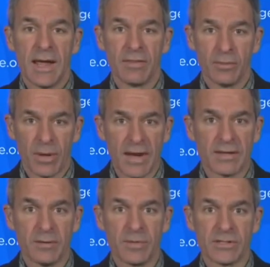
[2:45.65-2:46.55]
and the
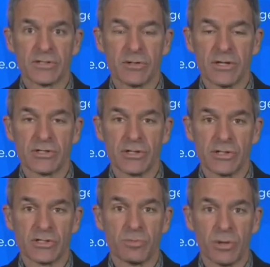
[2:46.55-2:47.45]
Biden administration
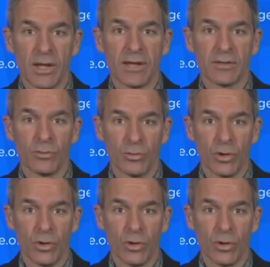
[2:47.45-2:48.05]
is playing the